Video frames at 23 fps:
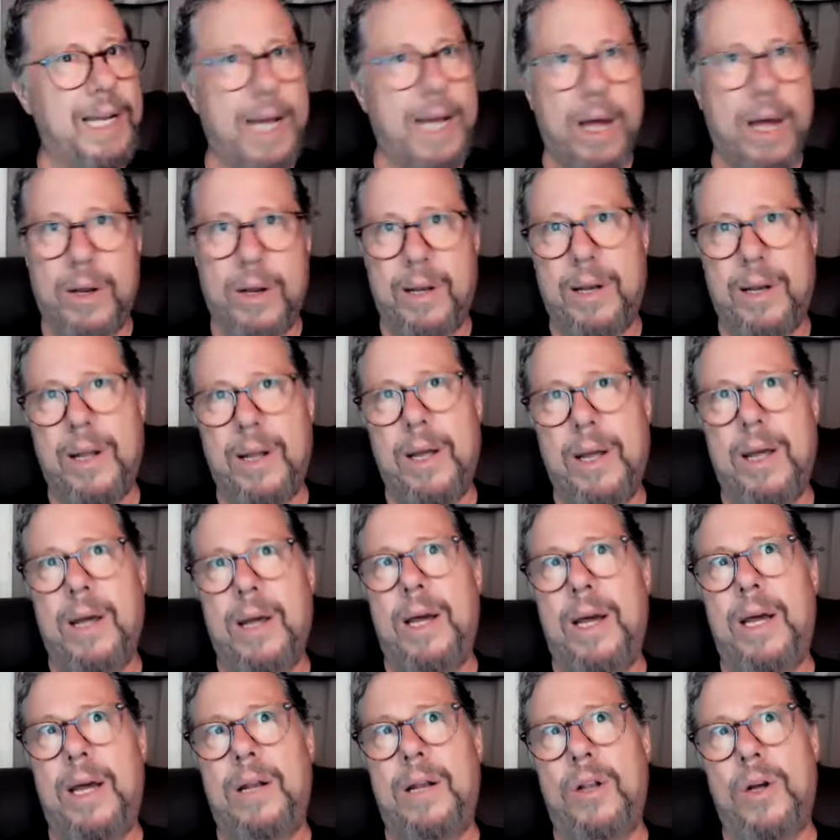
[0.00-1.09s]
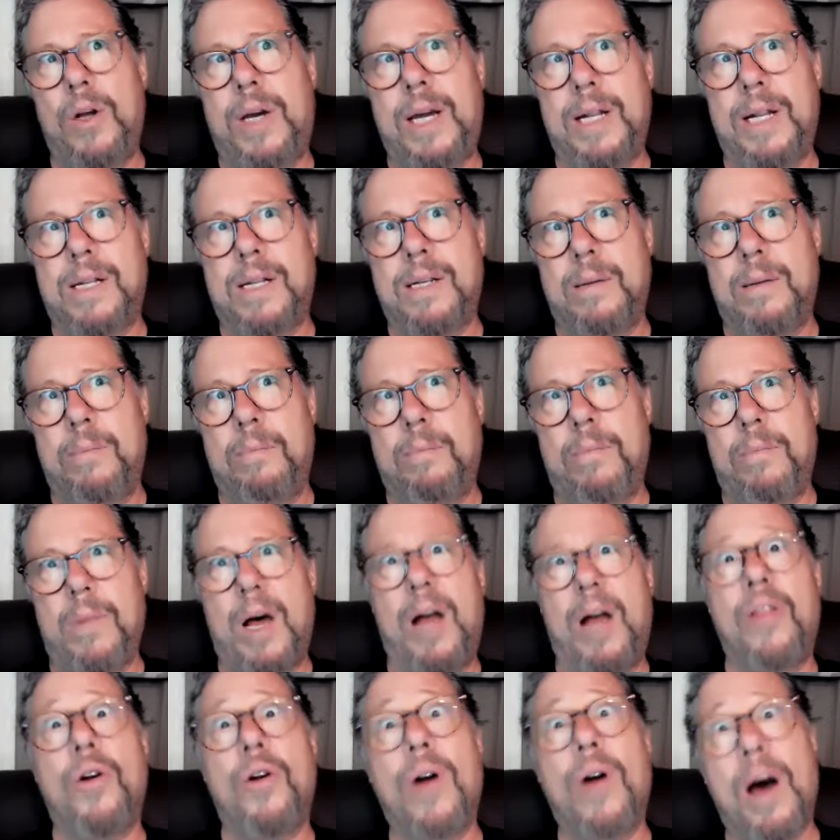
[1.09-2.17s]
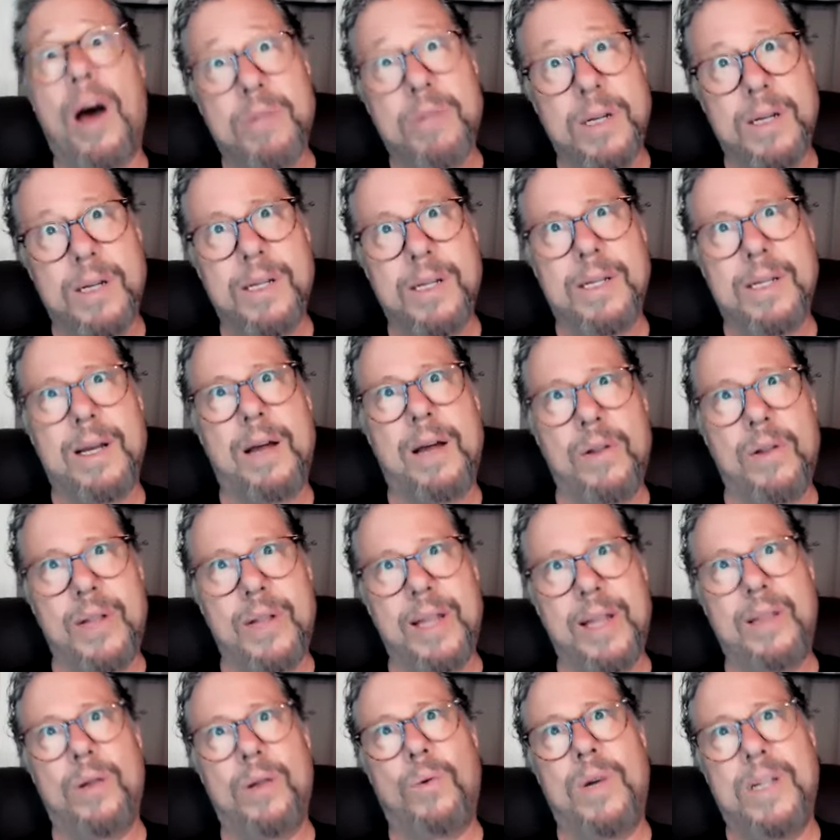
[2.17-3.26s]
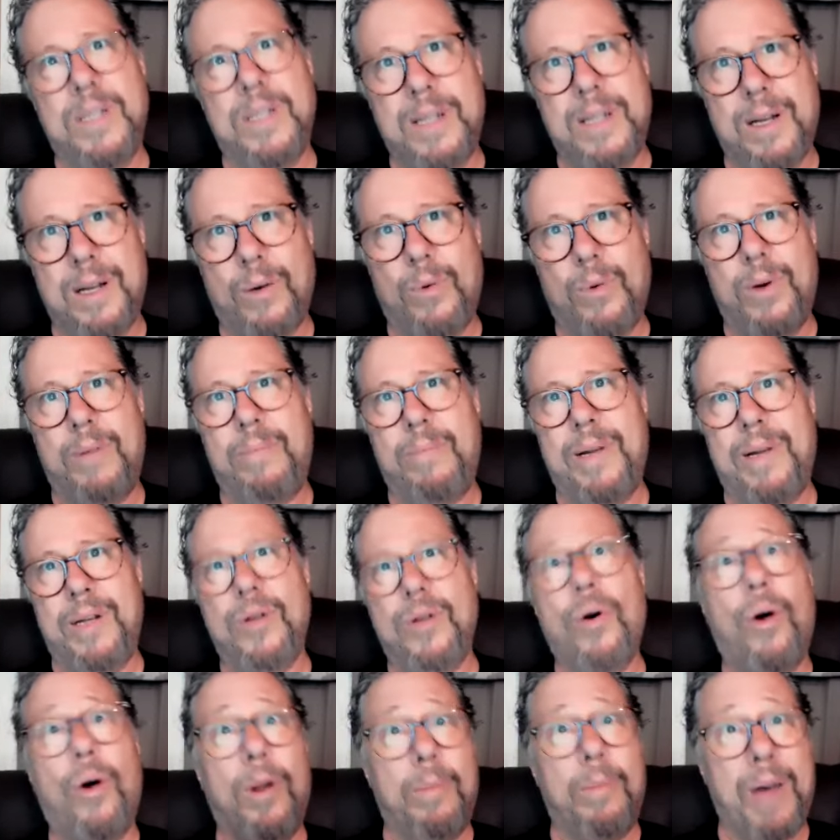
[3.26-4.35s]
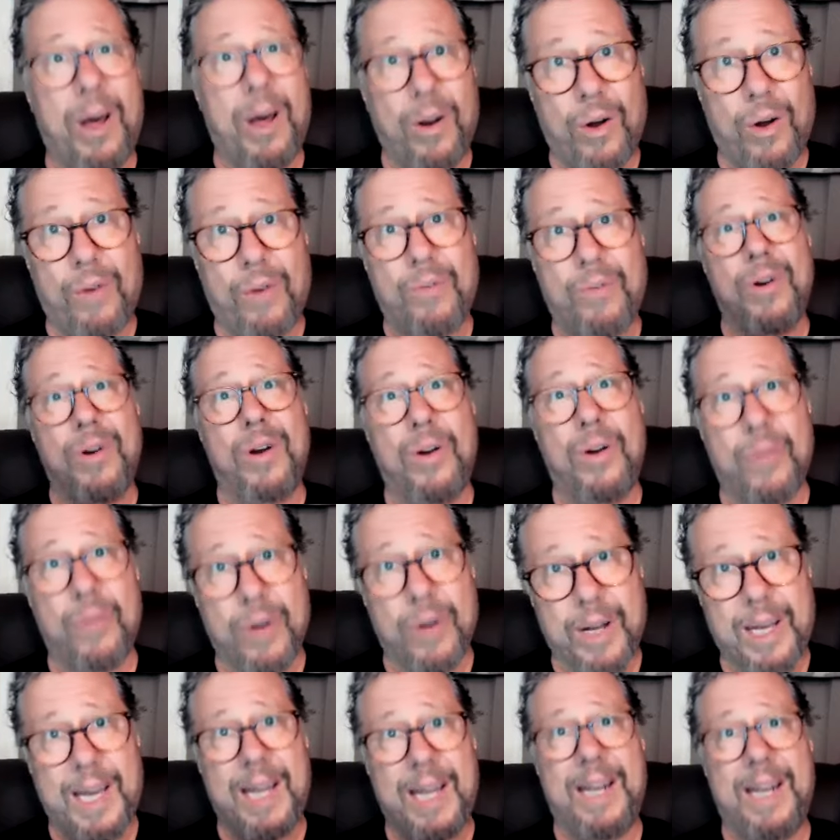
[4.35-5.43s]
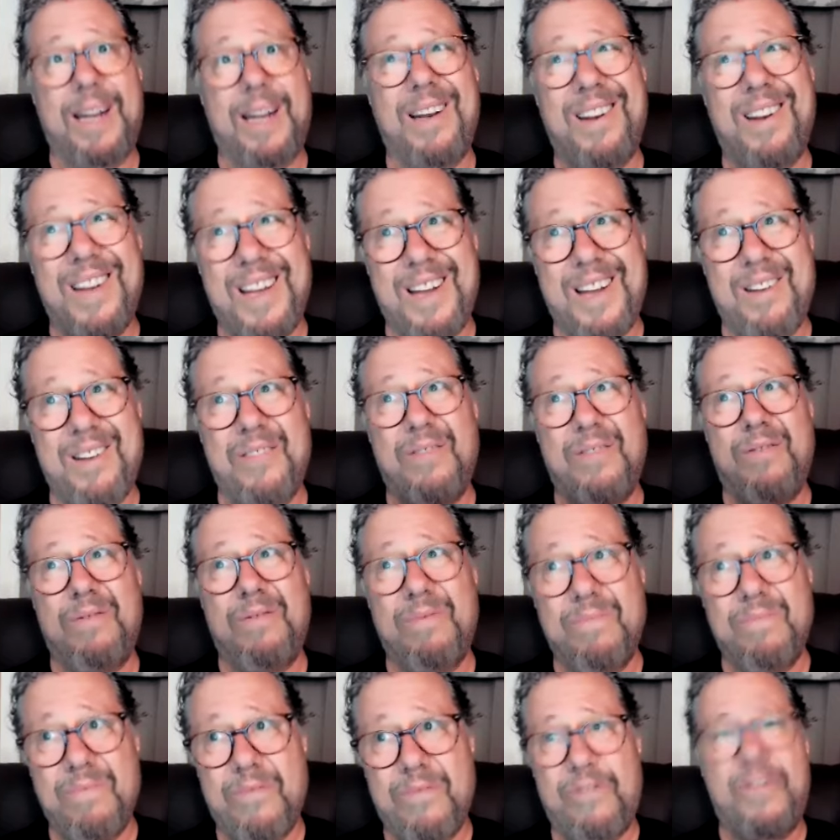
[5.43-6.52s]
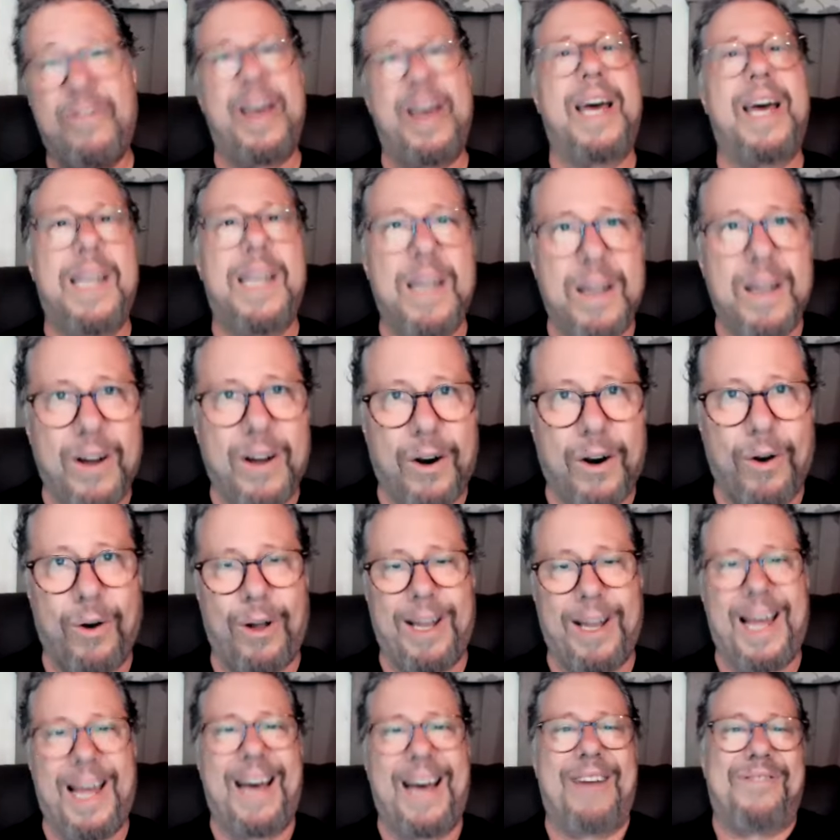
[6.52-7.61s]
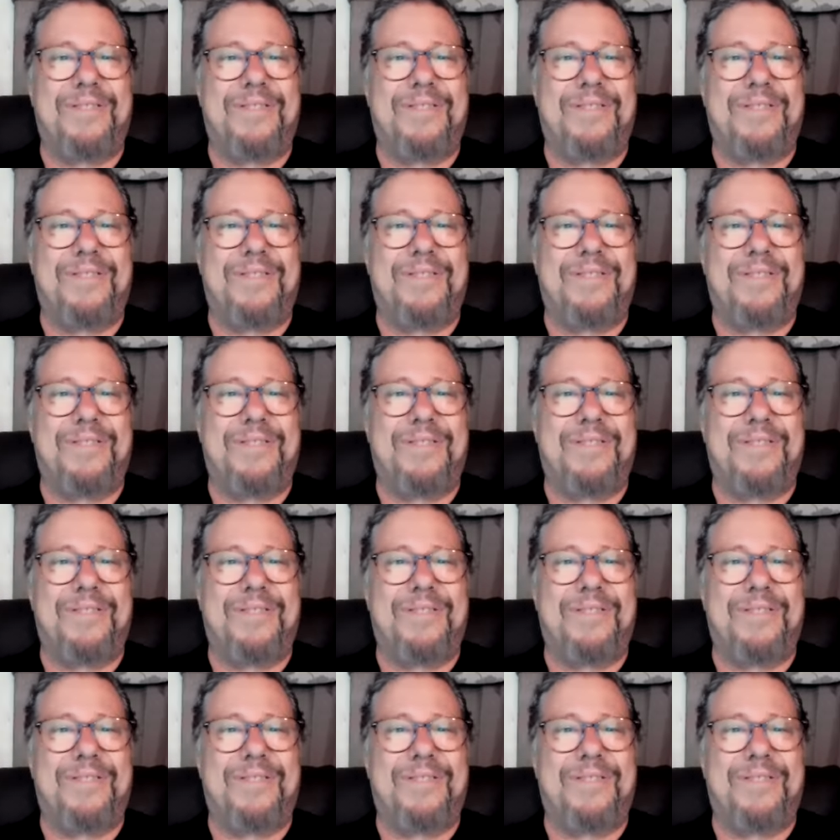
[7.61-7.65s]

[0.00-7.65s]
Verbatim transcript: down and, and look at some other options other than the ones that we've been told about over and over again and, and fed our whole lives.